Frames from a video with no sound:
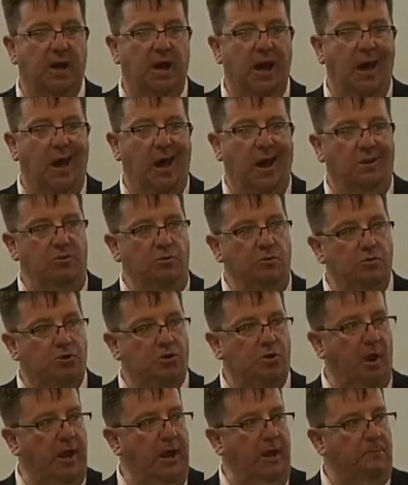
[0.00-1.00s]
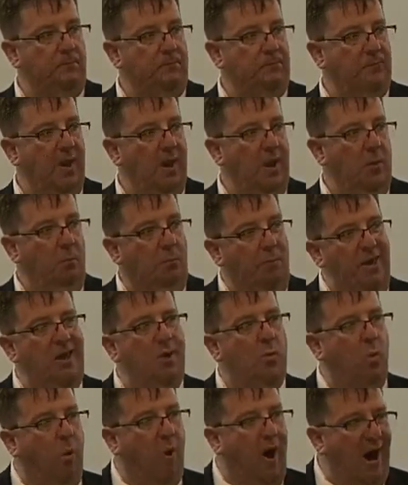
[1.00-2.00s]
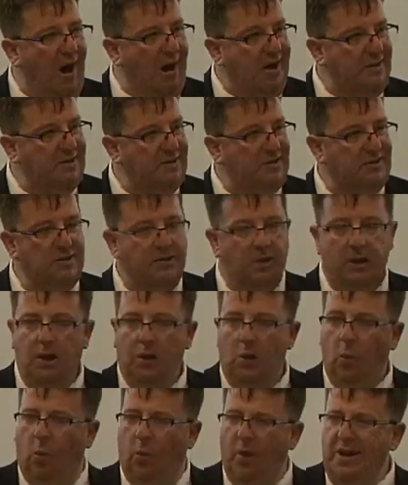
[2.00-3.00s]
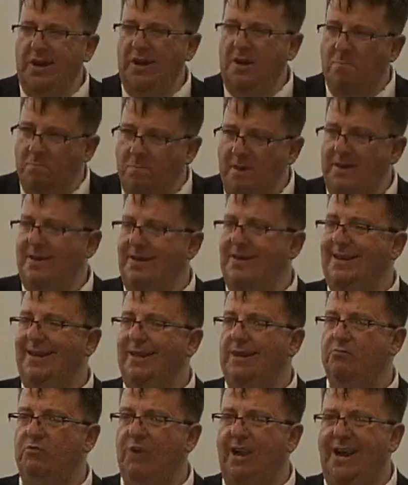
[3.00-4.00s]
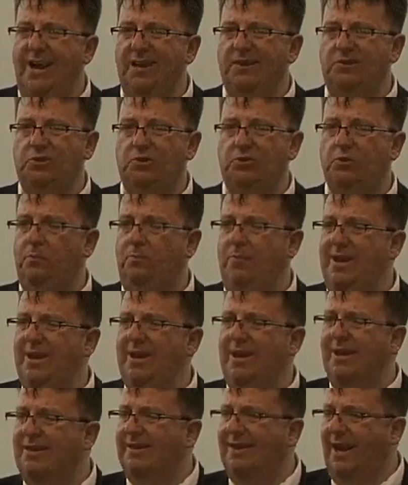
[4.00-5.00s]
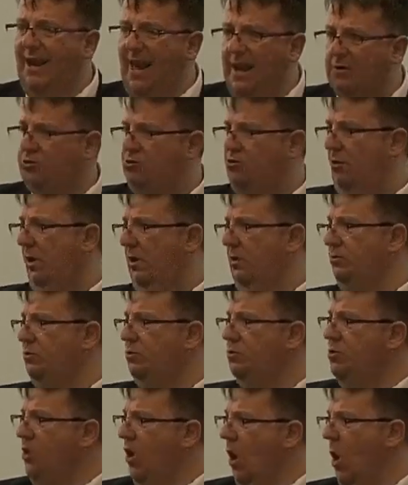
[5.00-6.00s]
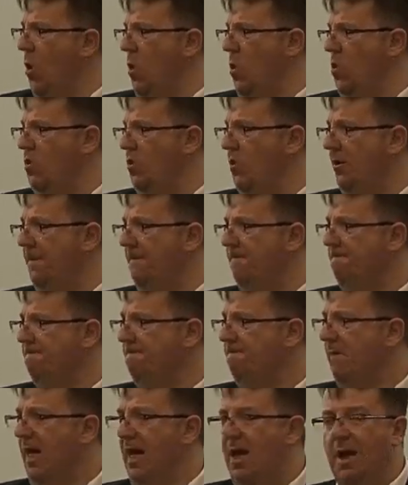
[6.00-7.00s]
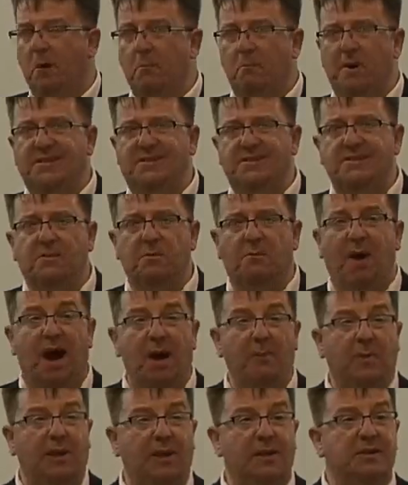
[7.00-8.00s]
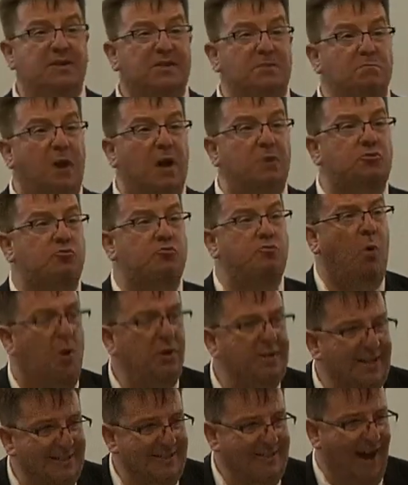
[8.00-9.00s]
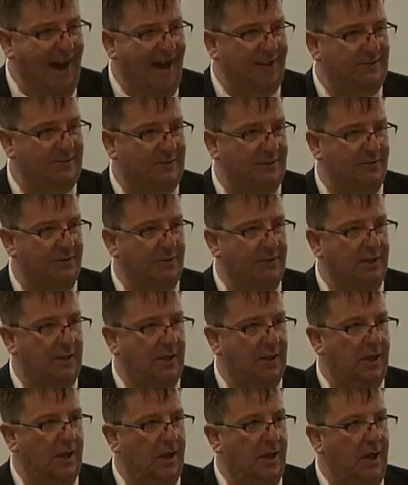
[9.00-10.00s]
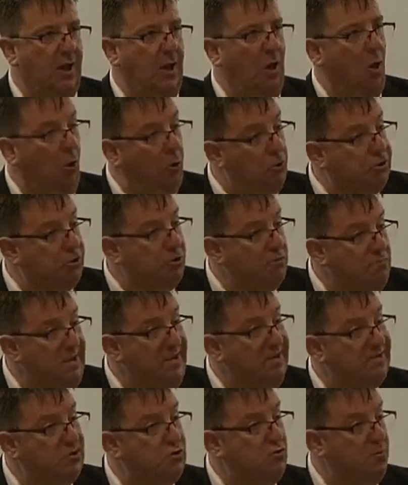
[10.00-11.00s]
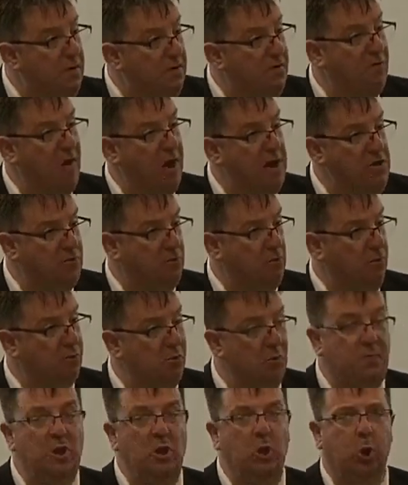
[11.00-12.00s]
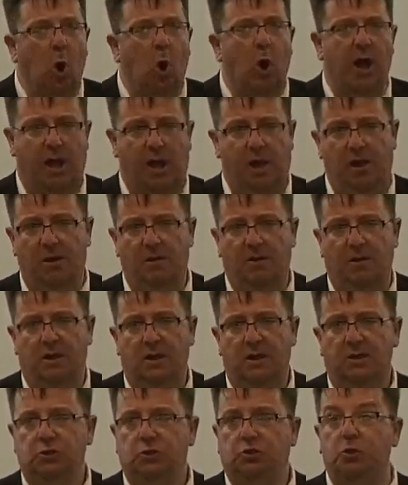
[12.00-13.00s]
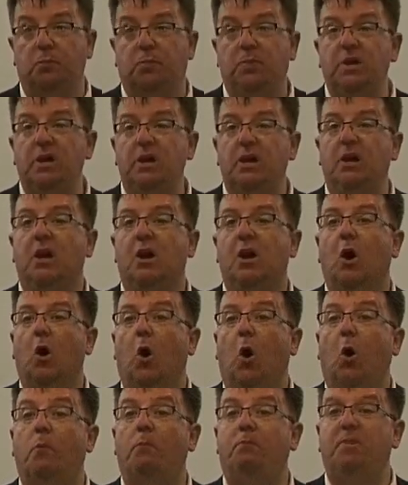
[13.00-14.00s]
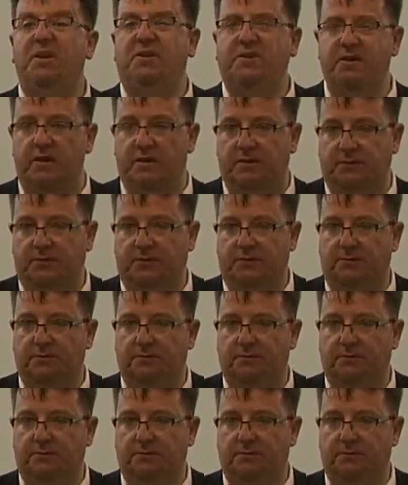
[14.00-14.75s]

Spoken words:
And usually, being wise, we immediately relate to being intellectual, to know. But in the Bible, it's much more than that. Also means to be faithful, to be loyal, to be obedient.